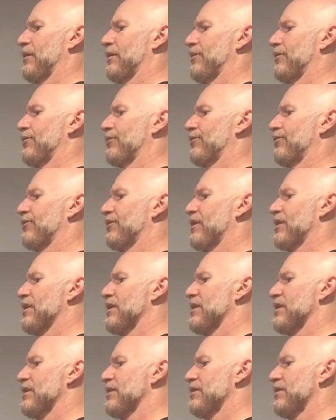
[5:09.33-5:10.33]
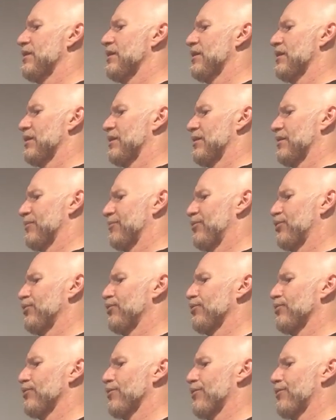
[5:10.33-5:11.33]
Other side,
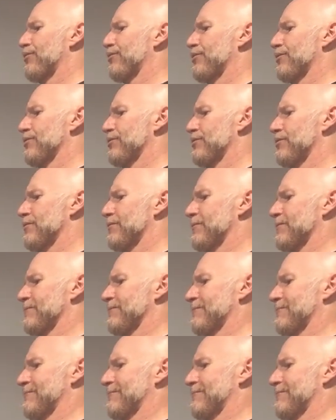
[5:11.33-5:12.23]
pull through.